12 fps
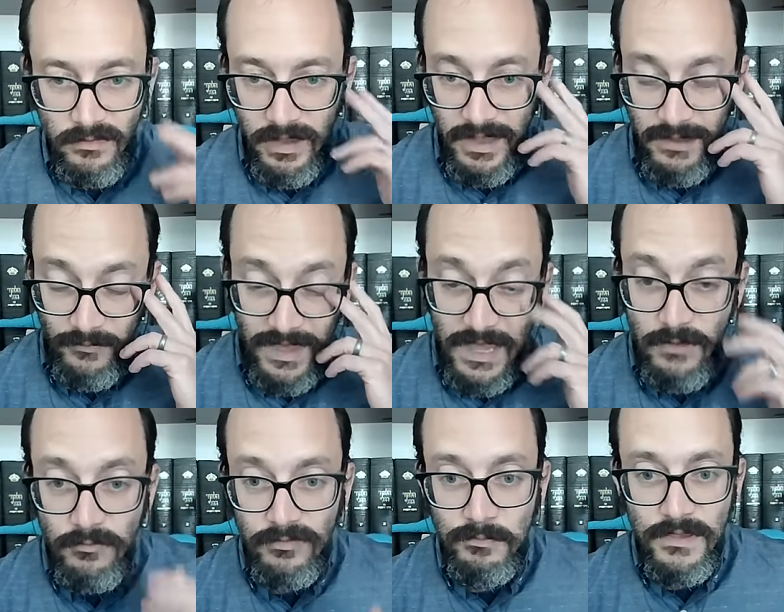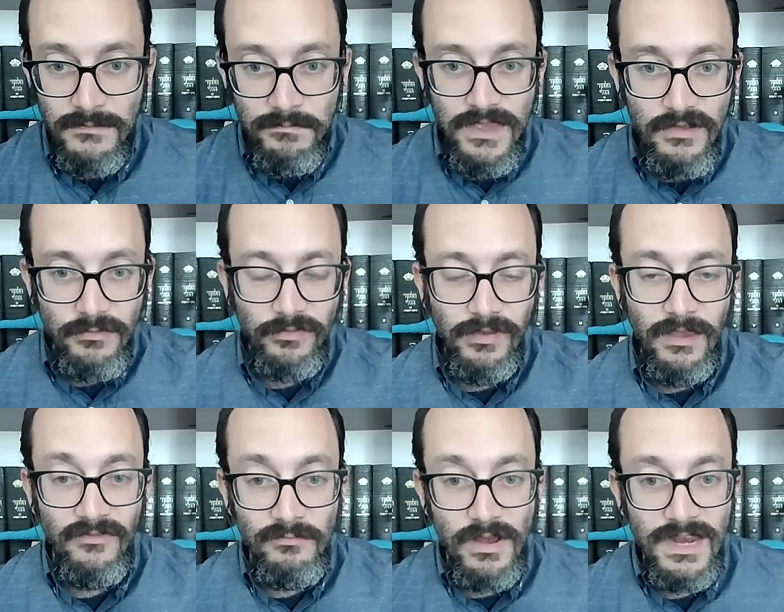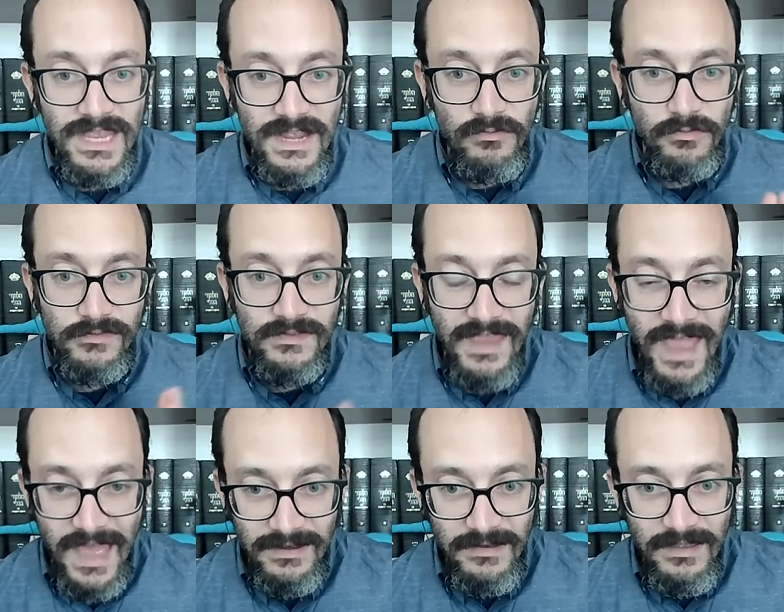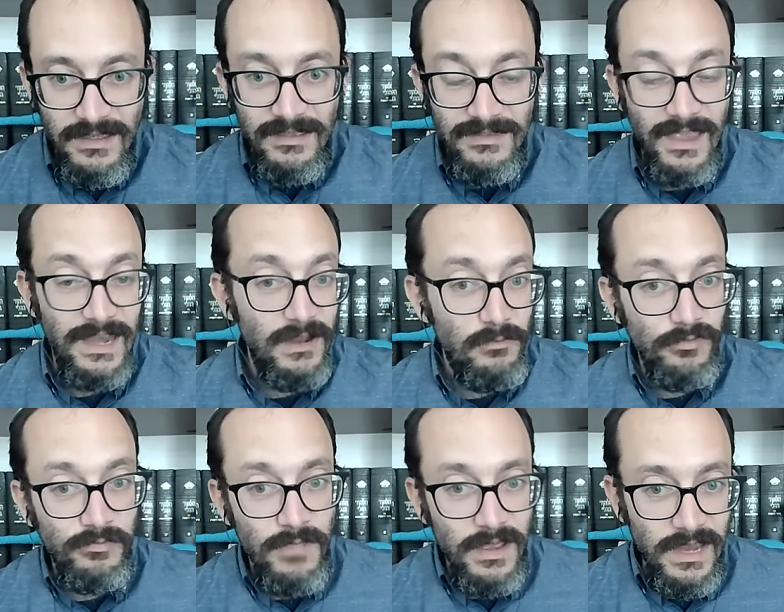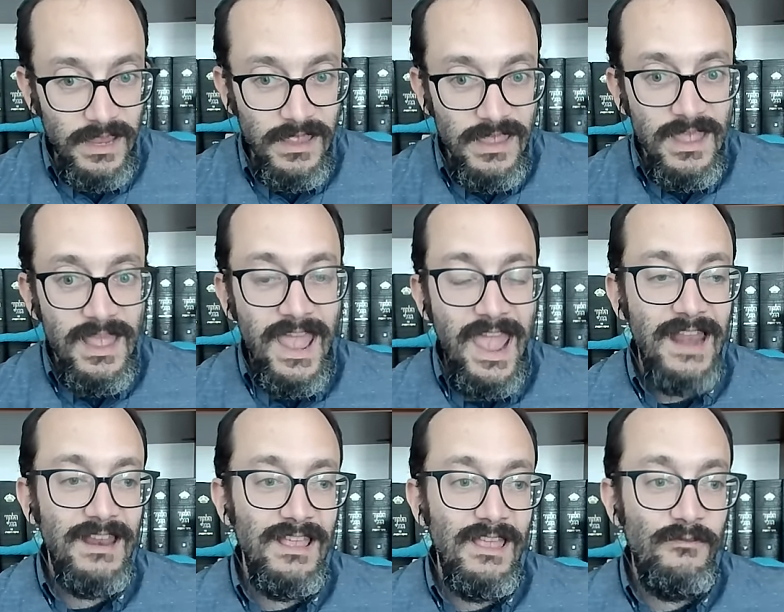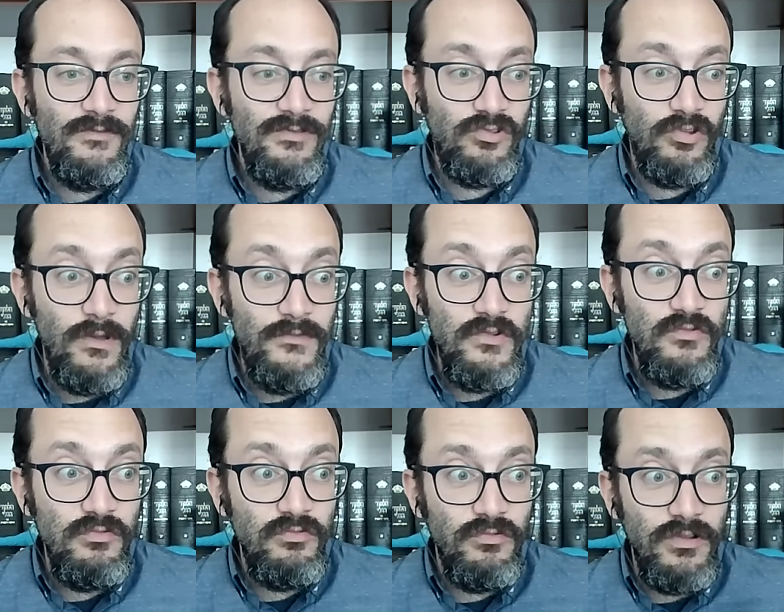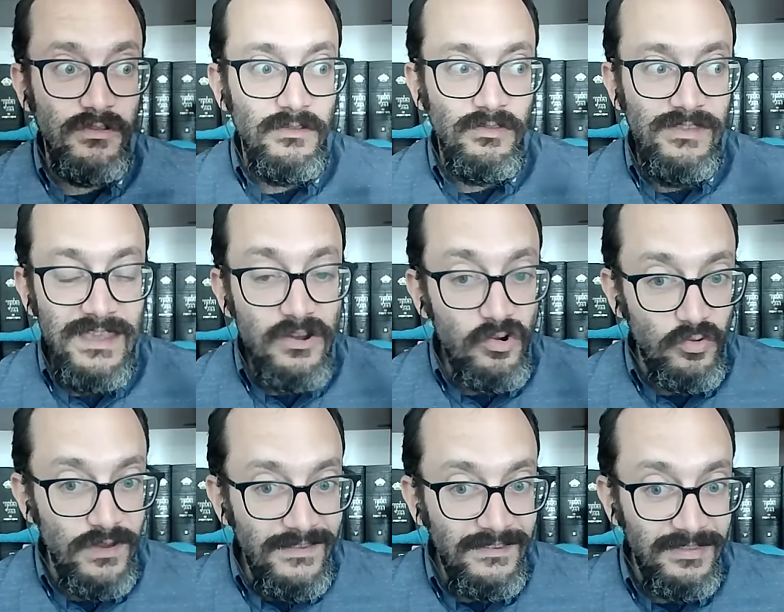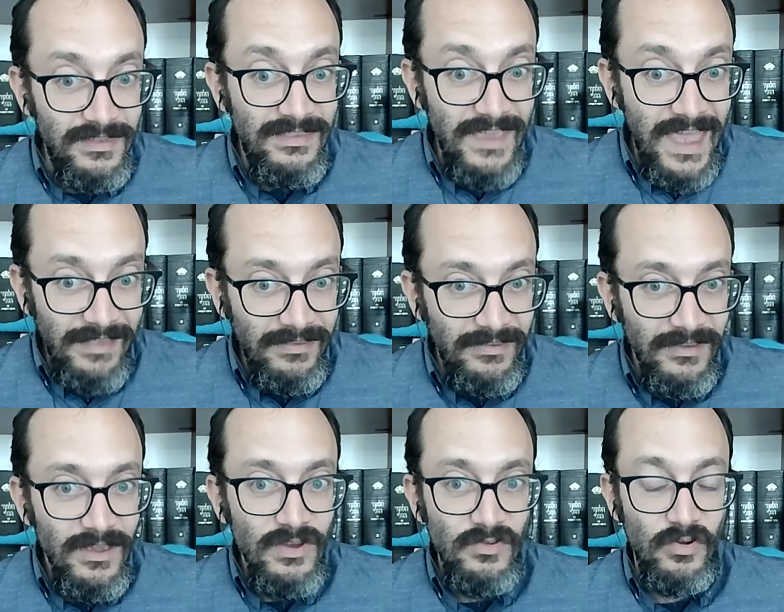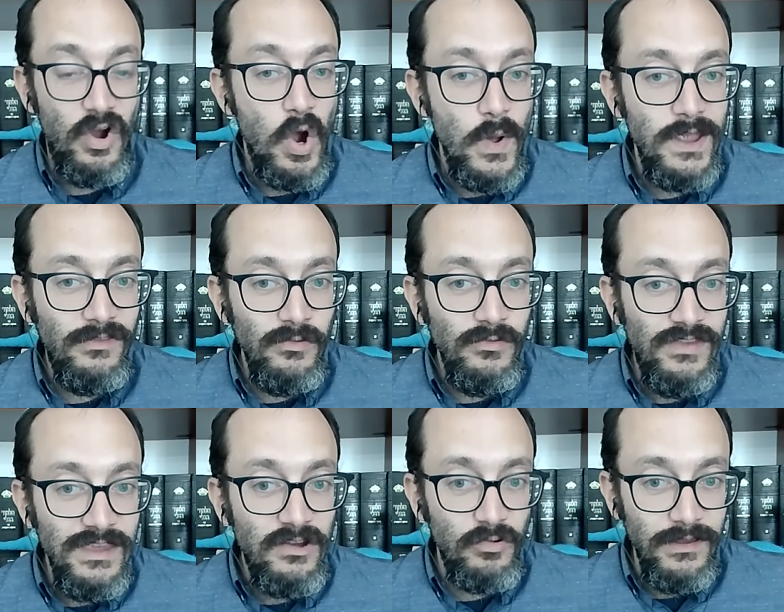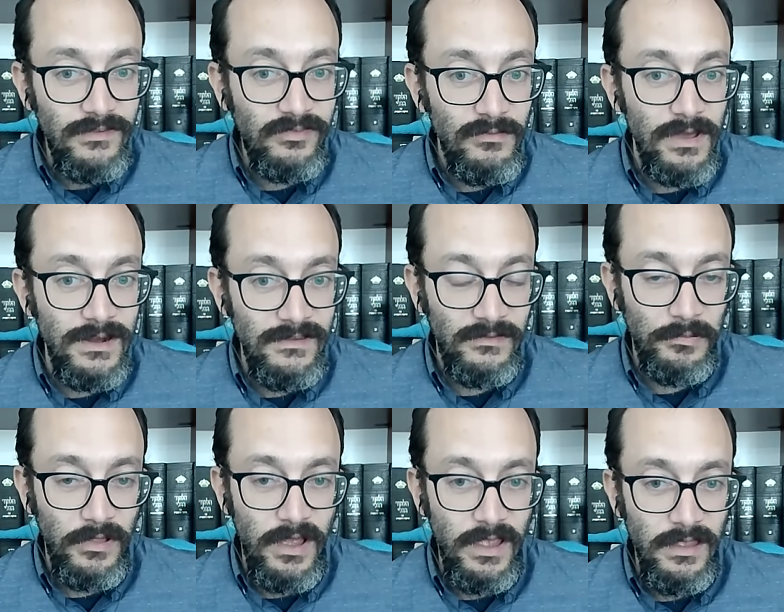Okay. If A equals B, B equals C. If money equals debt, debt equals money. And if, so if you decrease the debt, you're going to decrease the money supply.